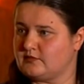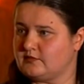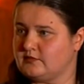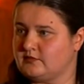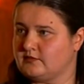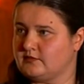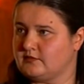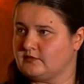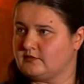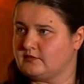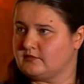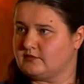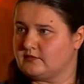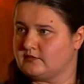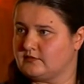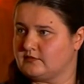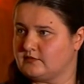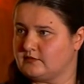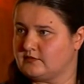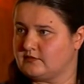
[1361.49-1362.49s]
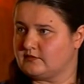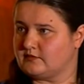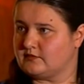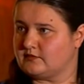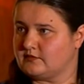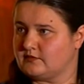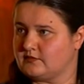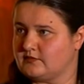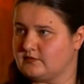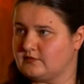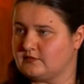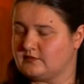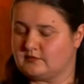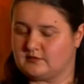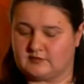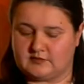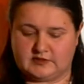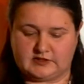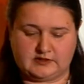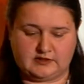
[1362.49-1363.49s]

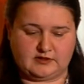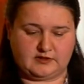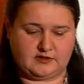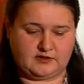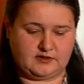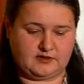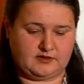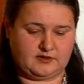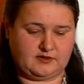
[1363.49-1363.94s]
Nothing is said.